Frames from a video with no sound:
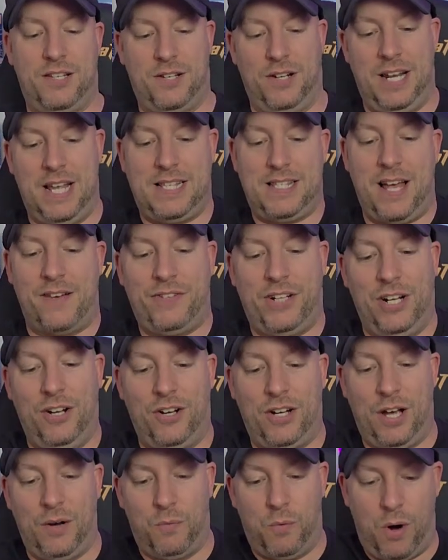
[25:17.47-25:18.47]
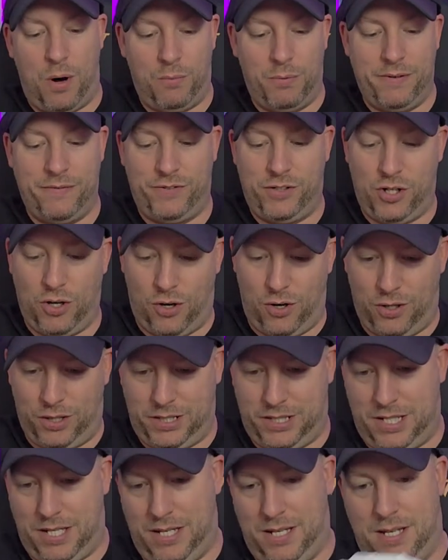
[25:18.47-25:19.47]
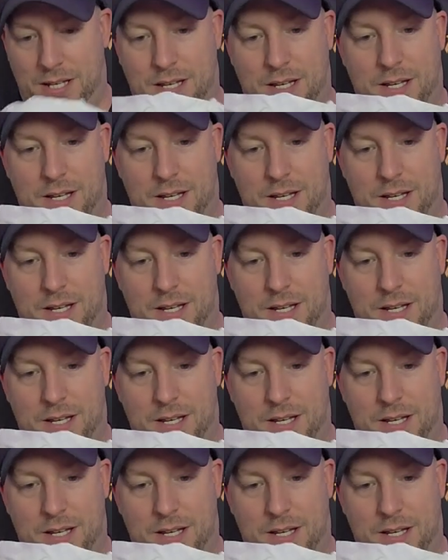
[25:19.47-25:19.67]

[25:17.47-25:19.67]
So let's have a look at what we've got.